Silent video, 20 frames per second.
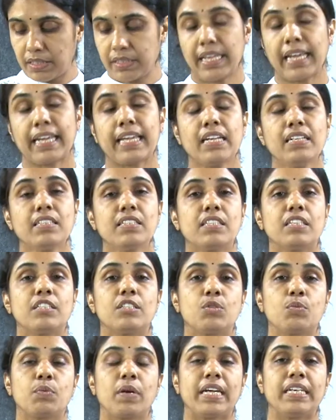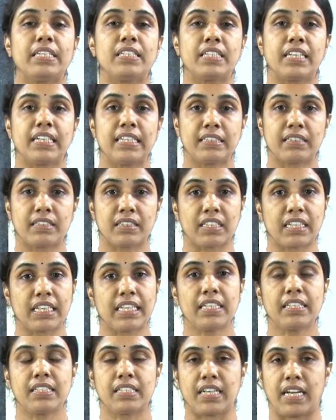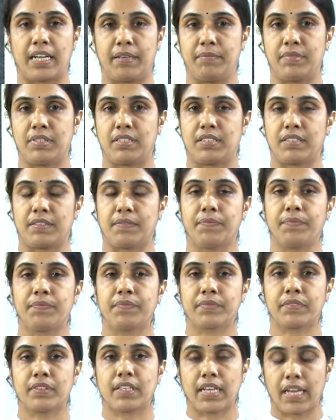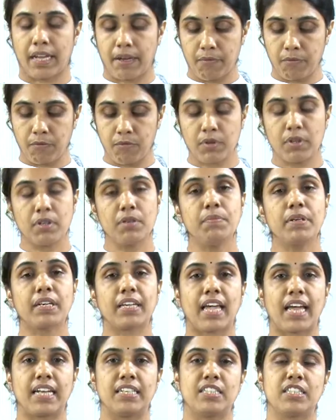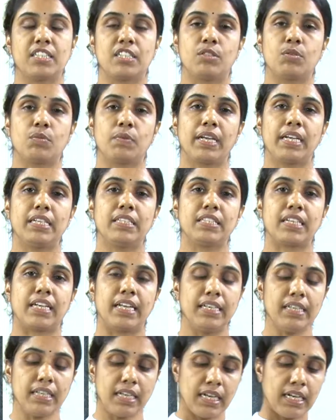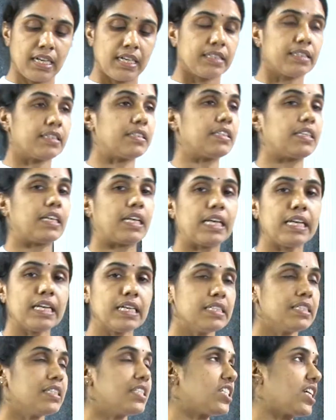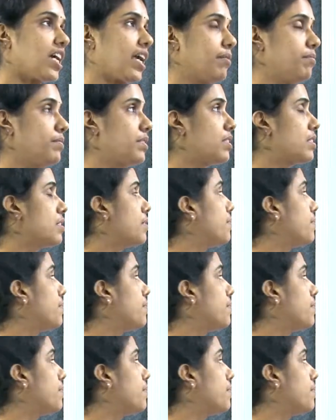can situate in 3 times. a verb can situate in 3 times.